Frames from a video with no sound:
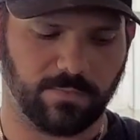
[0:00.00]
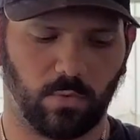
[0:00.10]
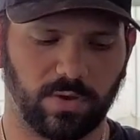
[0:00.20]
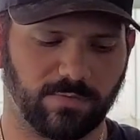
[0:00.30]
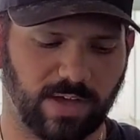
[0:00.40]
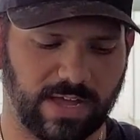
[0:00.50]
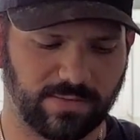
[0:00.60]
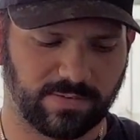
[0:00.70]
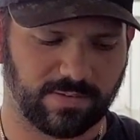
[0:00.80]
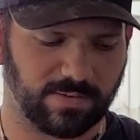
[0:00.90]

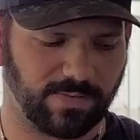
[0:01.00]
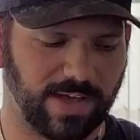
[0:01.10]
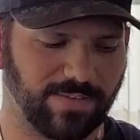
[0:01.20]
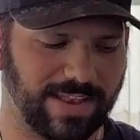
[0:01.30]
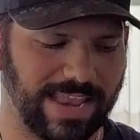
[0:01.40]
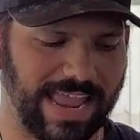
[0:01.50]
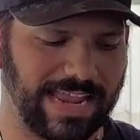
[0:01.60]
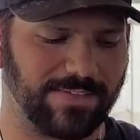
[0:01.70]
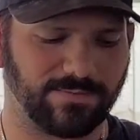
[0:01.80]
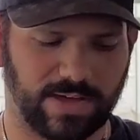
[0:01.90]
45, 65, and
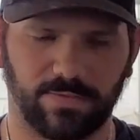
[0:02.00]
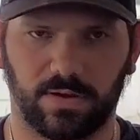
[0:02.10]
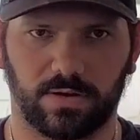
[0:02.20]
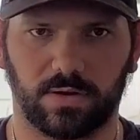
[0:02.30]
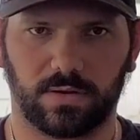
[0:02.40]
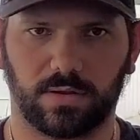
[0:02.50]
8500.